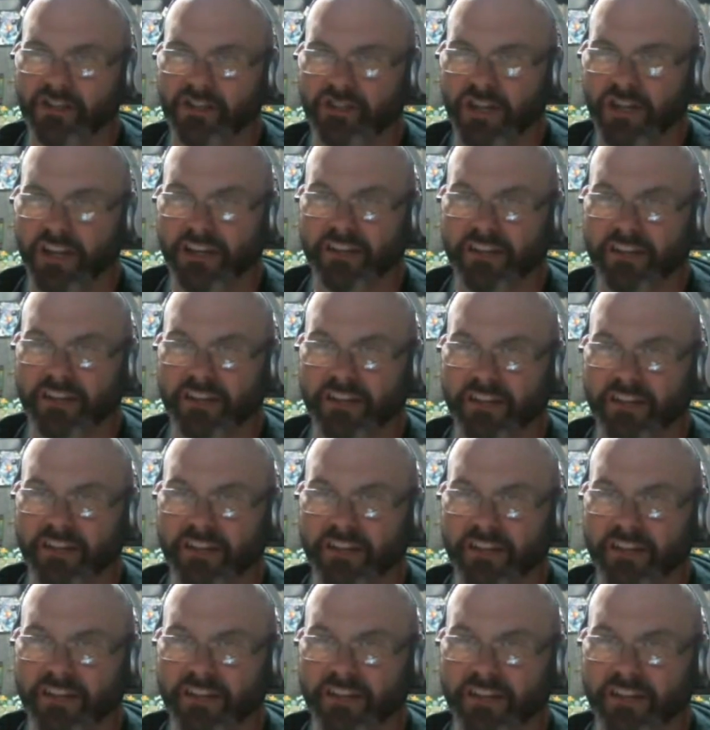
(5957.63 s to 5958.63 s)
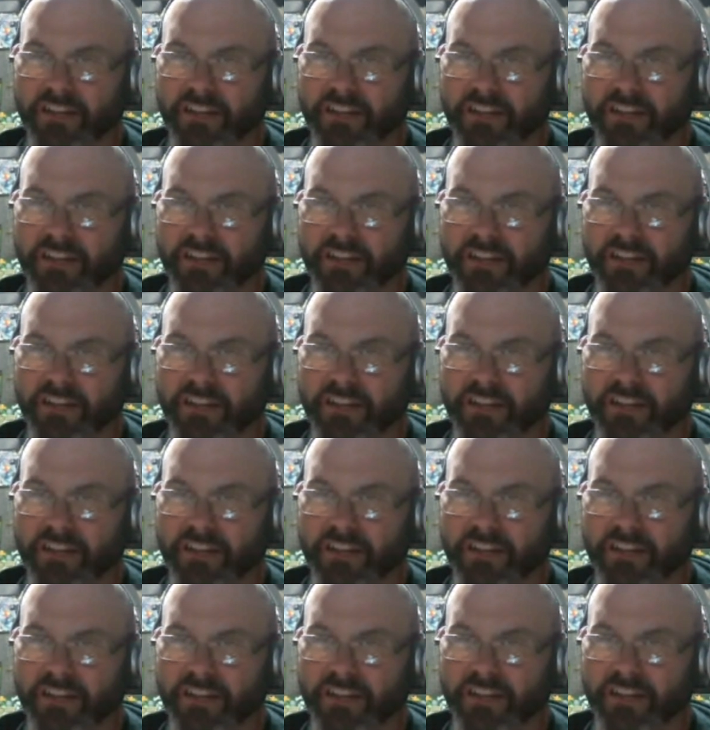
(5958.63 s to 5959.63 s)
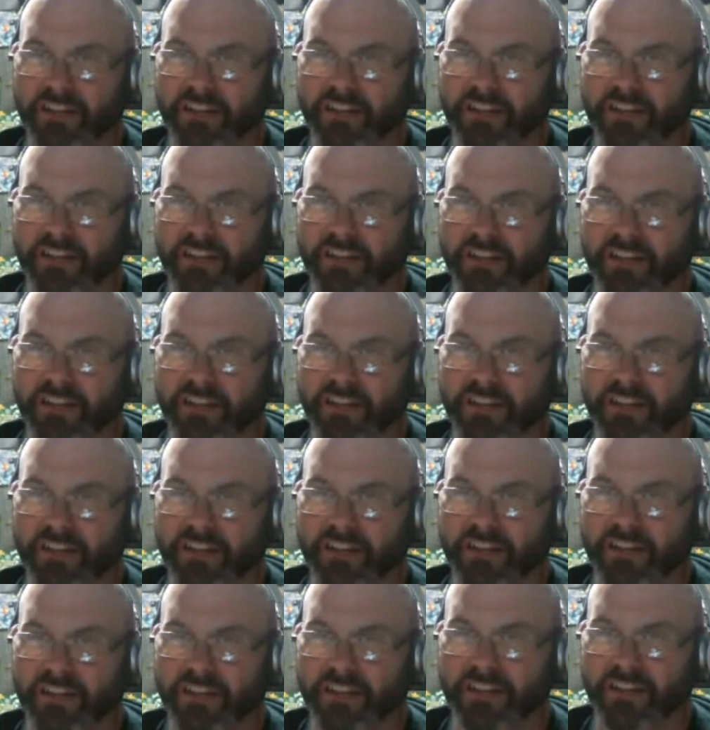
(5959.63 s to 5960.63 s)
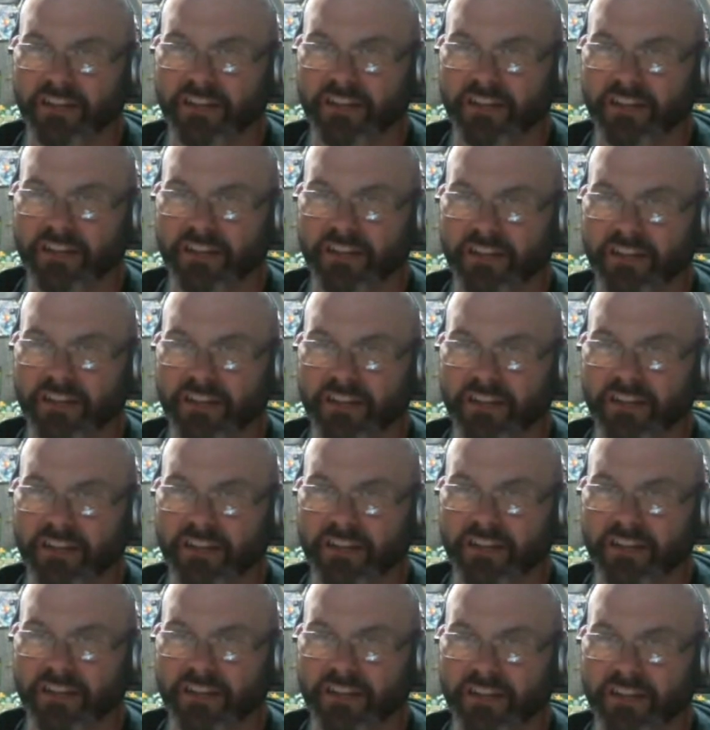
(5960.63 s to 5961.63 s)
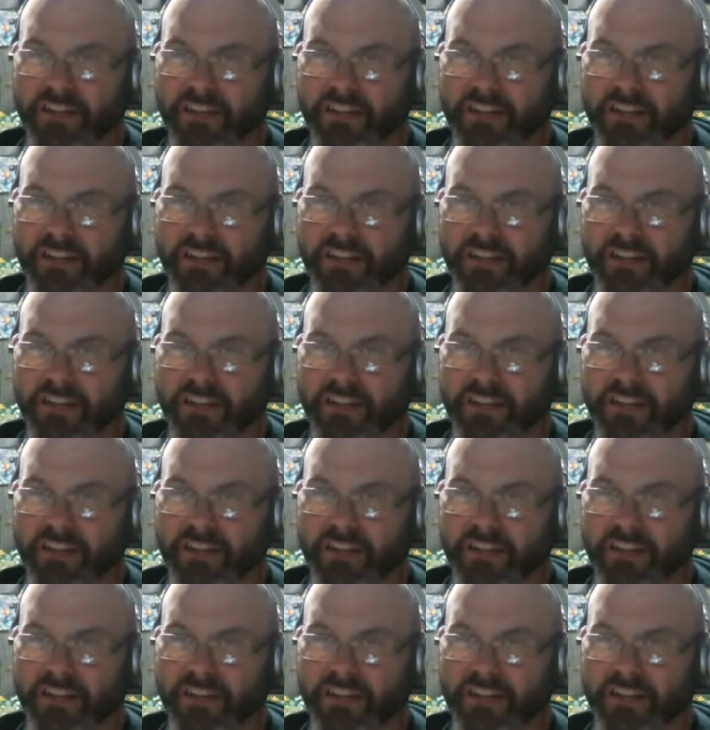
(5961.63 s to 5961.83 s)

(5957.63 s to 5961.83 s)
check this location, because it's very simple to find out these locations.